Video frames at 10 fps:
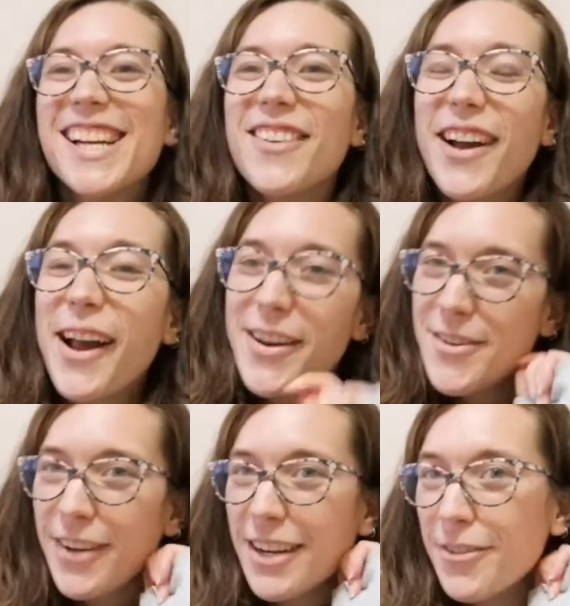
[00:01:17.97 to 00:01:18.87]
I hope
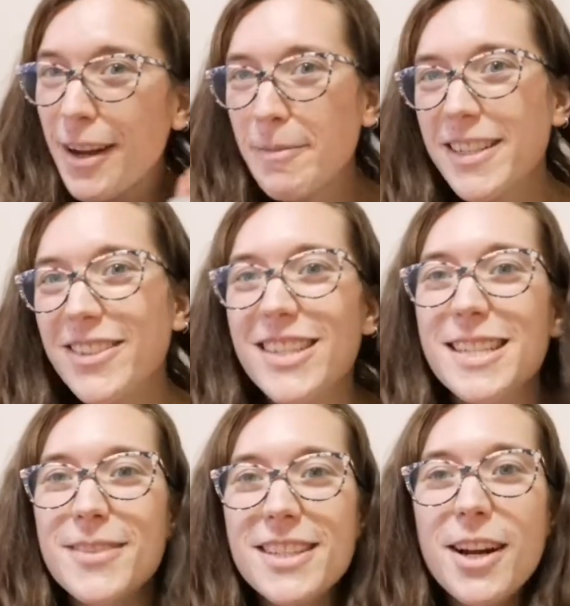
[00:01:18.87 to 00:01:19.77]
you've had a fabulous
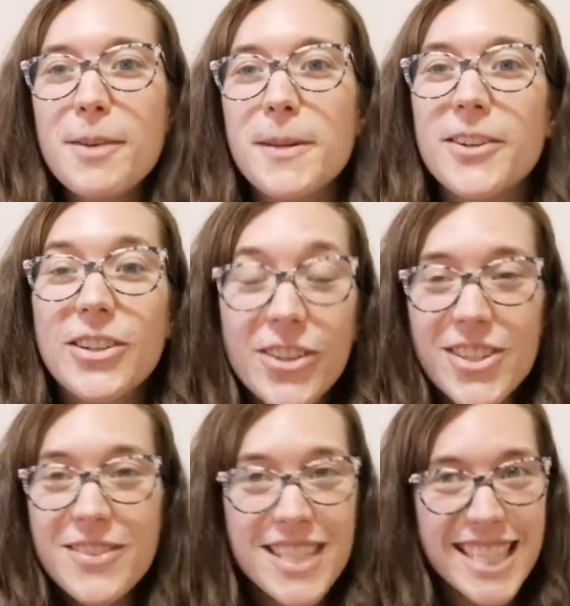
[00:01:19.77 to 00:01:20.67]
Christmas. I hope you got
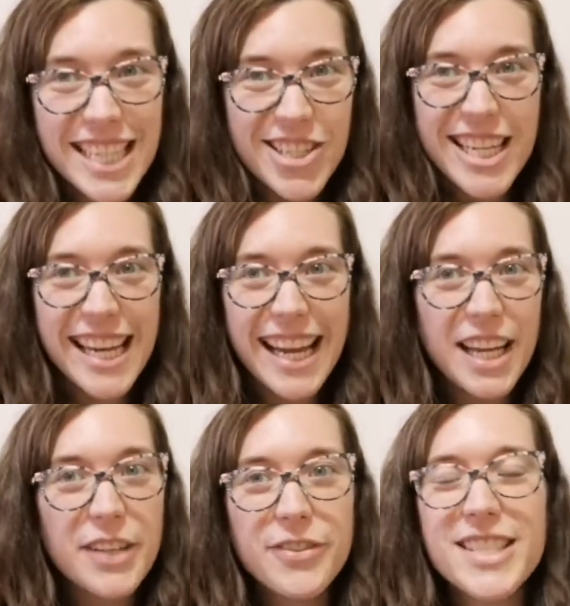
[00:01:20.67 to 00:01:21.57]
lots of stitchy
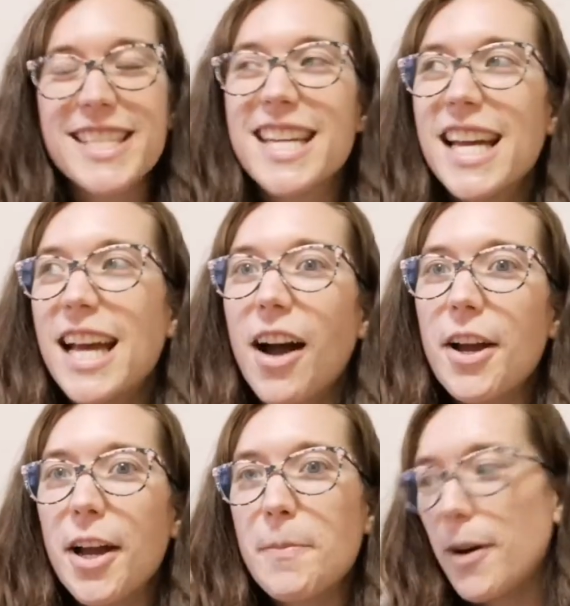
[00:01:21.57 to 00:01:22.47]
gifts. I
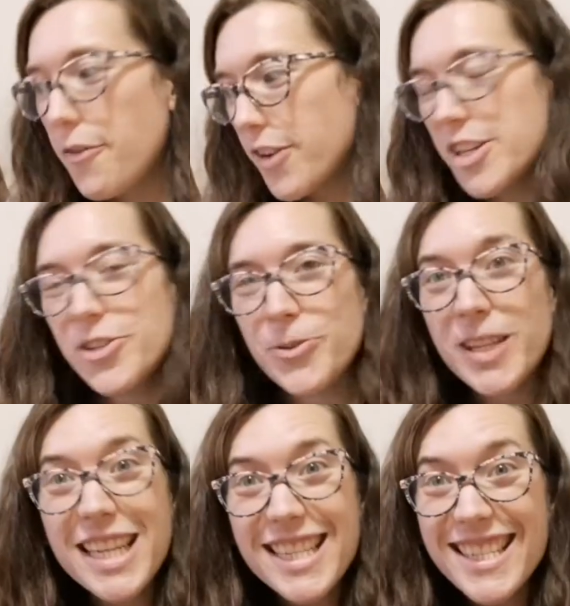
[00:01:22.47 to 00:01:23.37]
hope I finished all
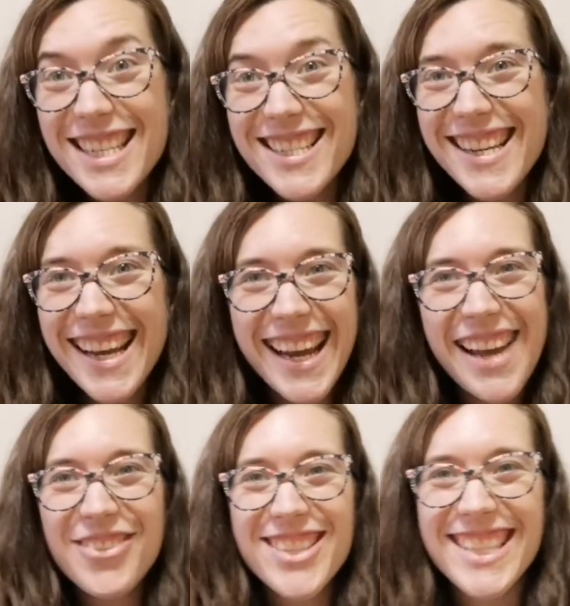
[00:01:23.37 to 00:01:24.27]
these stitchy
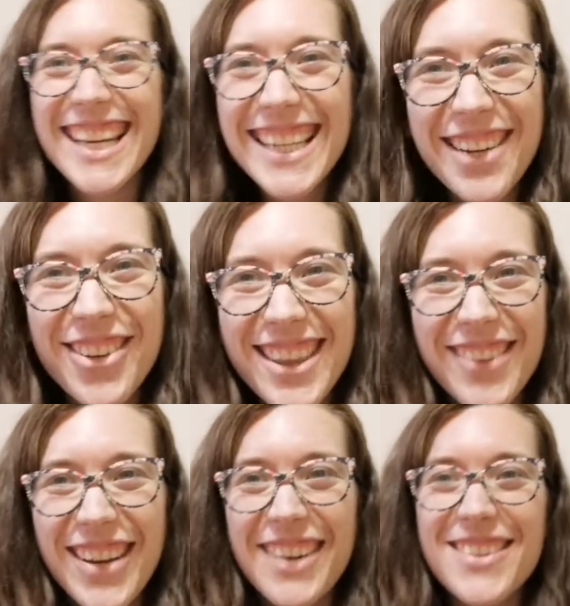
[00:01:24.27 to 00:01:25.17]
gifts and given
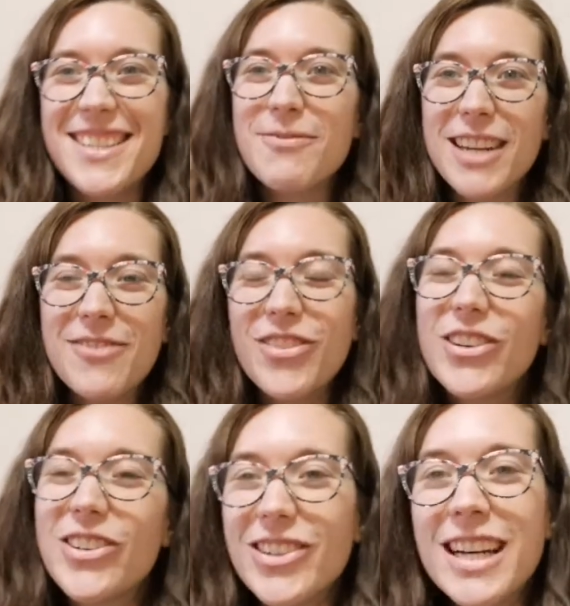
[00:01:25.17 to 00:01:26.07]
them out to
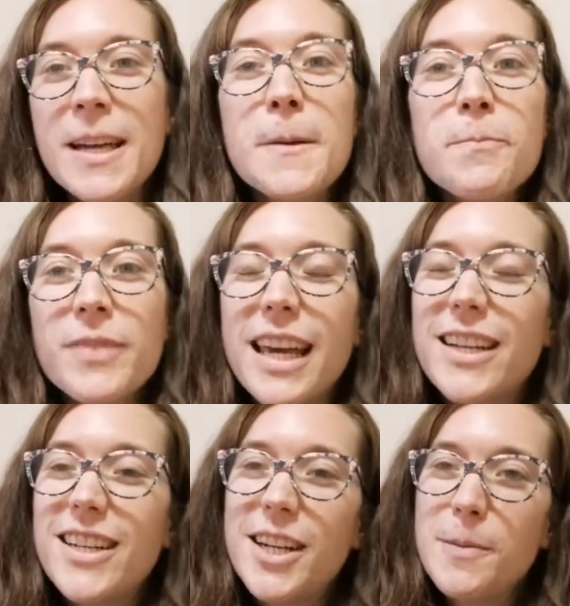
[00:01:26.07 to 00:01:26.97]
people.
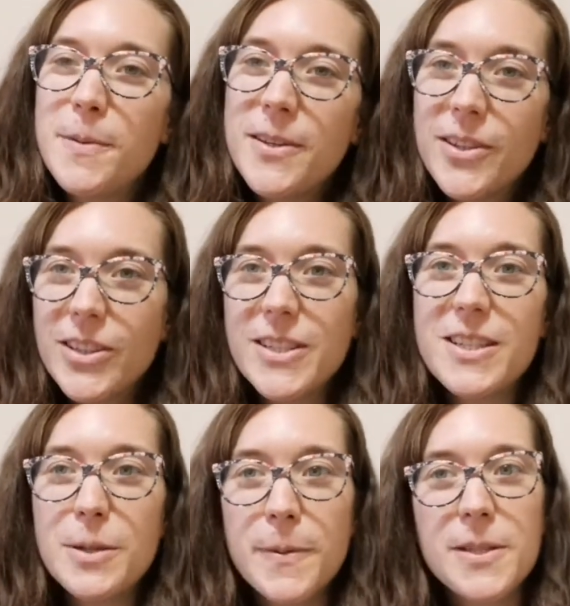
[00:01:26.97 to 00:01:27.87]
And I hope you got
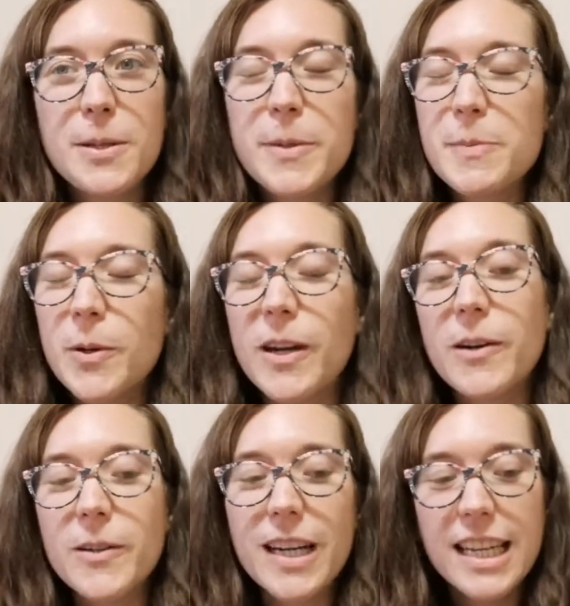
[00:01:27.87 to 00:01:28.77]
super
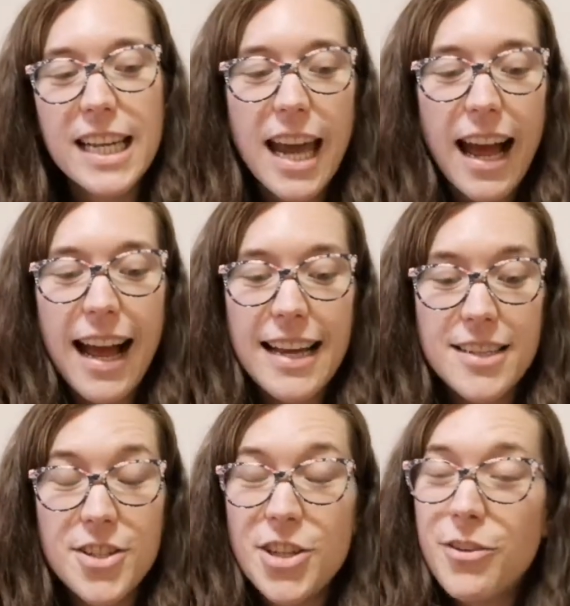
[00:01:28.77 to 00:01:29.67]
spoiled
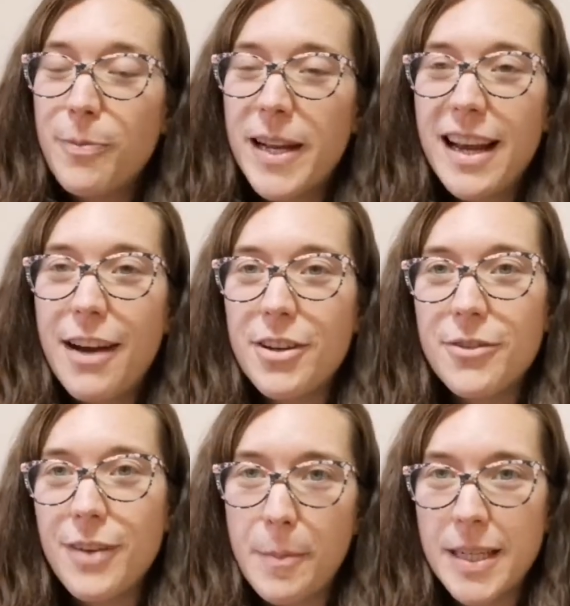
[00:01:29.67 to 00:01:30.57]
and you've been having a
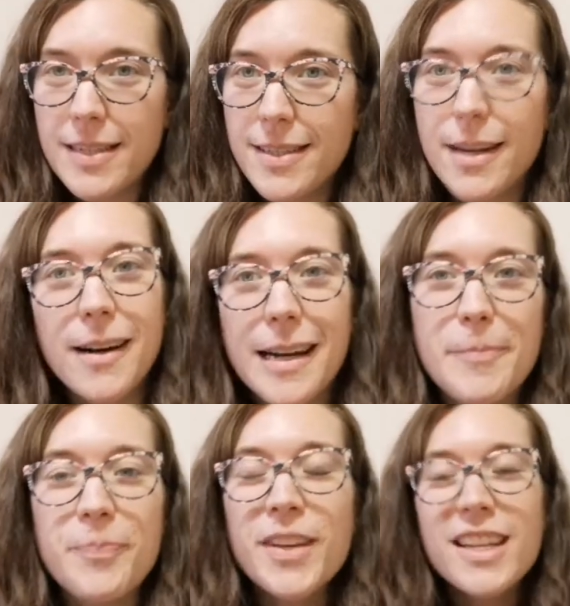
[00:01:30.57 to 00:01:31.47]
fabulous
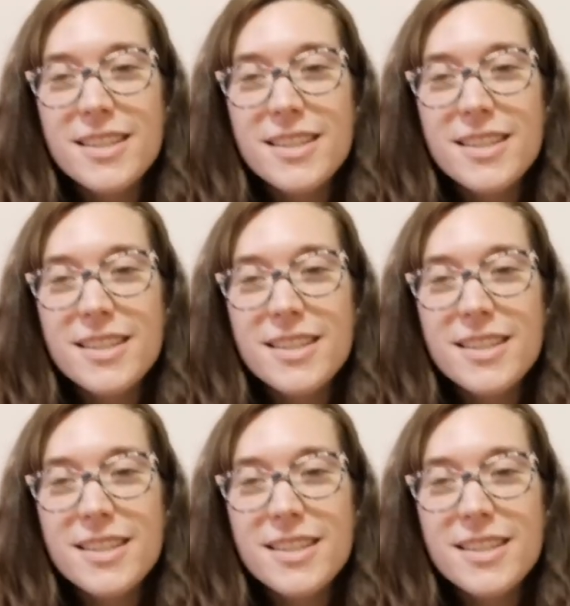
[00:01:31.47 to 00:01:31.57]
time.